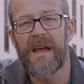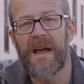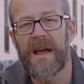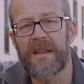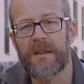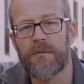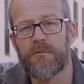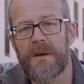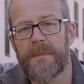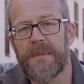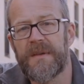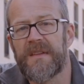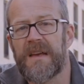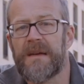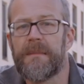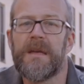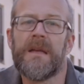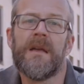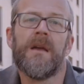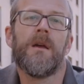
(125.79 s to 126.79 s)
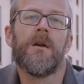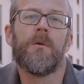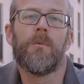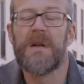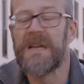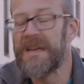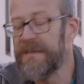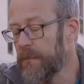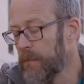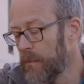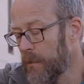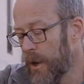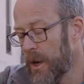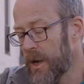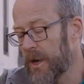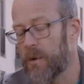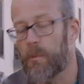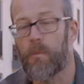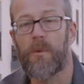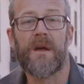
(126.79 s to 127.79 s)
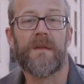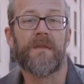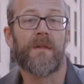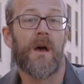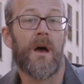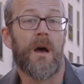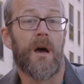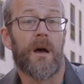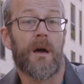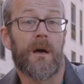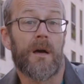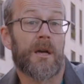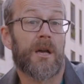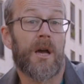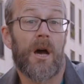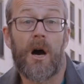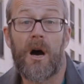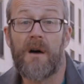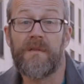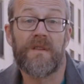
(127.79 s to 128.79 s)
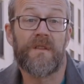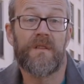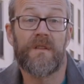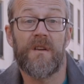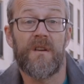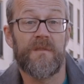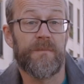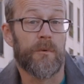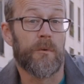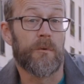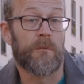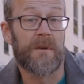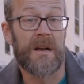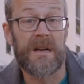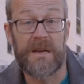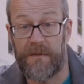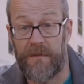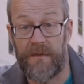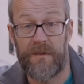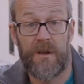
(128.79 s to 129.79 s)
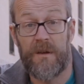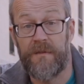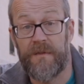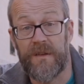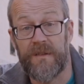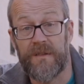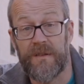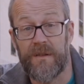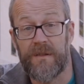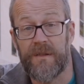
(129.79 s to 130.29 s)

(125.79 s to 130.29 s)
And the RemiDemi will even work with a Carver surfboard rack if surfing's your